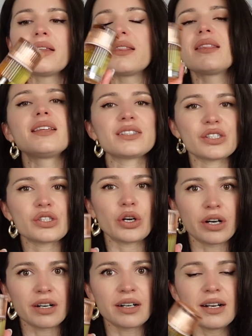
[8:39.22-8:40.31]
This is
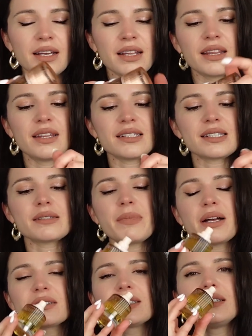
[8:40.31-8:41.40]
her. This
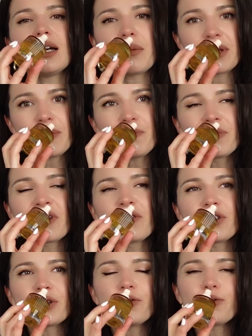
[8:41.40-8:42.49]
smells yummy,
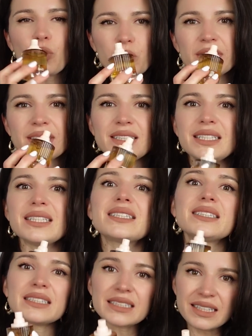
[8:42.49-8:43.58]
very foresty,
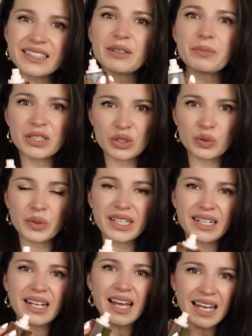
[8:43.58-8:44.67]
still a little bit sweet,
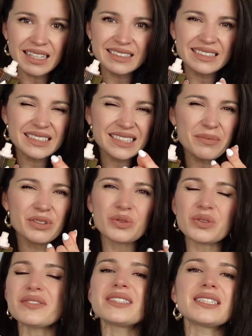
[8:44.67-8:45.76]
and it has some
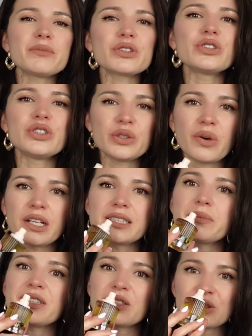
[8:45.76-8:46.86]
sort of similar nuance,
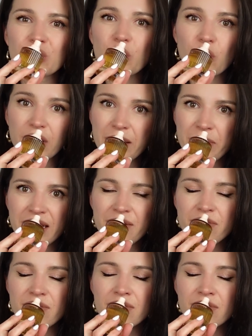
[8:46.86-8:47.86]
but it's also creamy.